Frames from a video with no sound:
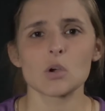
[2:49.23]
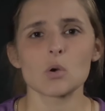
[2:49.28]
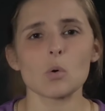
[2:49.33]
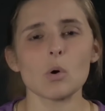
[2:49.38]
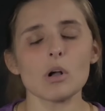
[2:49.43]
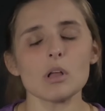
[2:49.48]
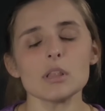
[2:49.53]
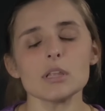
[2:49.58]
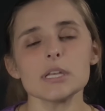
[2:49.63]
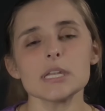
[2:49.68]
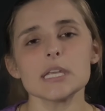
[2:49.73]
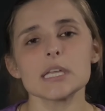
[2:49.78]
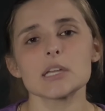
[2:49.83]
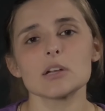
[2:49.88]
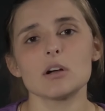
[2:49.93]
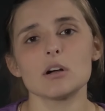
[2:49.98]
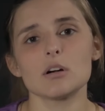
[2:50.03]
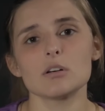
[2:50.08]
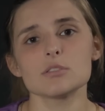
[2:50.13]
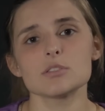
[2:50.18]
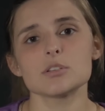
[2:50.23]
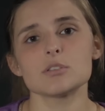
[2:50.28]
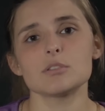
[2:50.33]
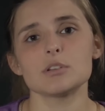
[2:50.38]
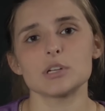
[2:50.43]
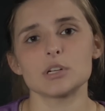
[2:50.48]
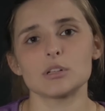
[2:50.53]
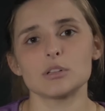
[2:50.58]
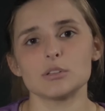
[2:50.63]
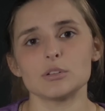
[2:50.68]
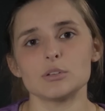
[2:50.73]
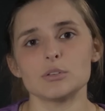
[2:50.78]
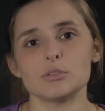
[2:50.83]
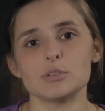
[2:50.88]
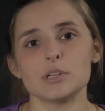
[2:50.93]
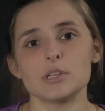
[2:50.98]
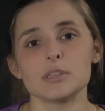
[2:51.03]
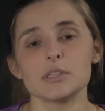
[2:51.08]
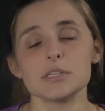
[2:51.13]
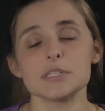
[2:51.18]
Quality can also
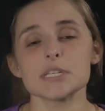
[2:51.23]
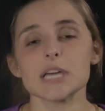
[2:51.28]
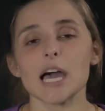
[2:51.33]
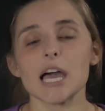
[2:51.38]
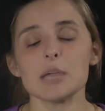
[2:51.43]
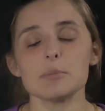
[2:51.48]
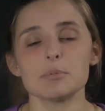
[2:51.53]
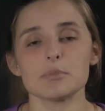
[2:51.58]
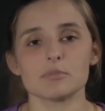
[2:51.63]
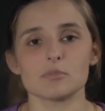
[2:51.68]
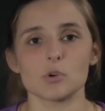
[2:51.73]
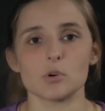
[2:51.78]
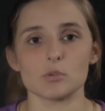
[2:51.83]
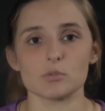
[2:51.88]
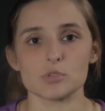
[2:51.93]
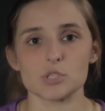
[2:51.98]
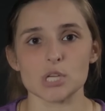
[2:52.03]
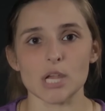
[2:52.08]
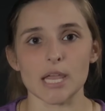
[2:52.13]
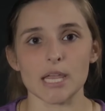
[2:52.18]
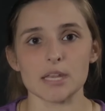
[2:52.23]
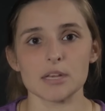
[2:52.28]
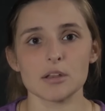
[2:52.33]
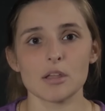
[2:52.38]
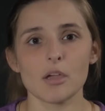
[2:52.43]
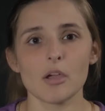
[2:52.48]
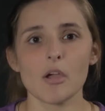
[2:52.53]
include the type of gold chain.